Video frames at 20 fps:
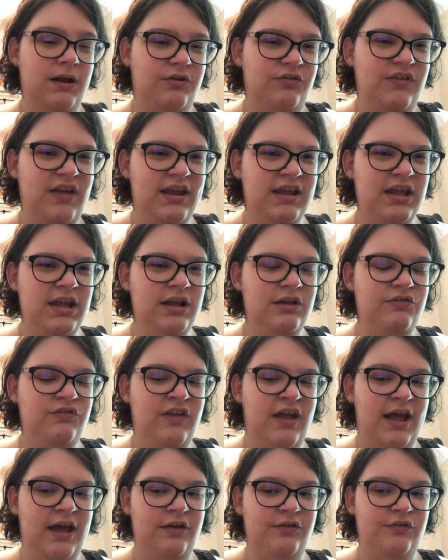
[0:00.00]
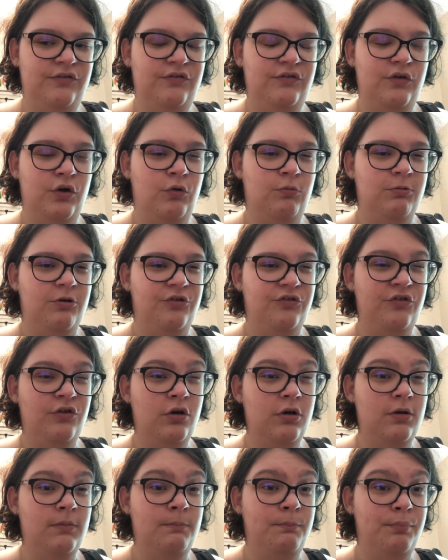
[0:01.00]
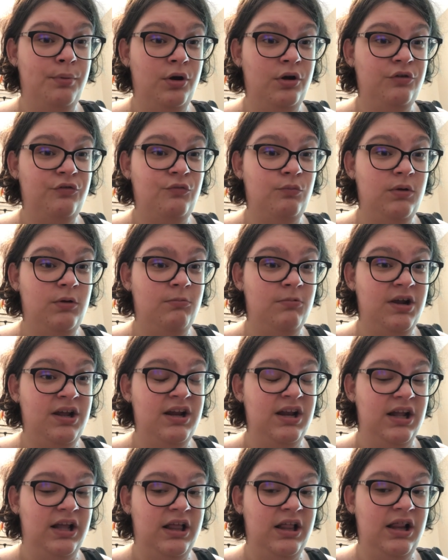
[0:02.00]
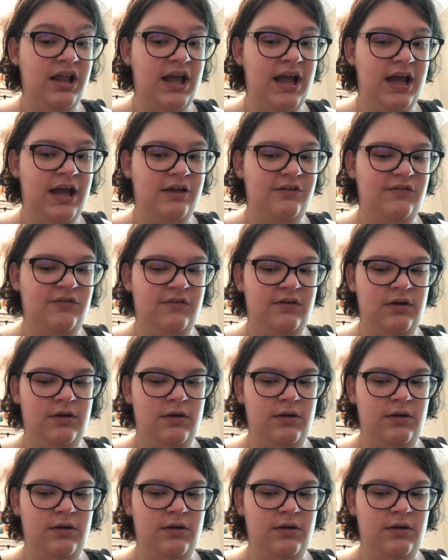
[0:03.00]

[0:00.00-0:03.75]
taking tests over certain books we read in class,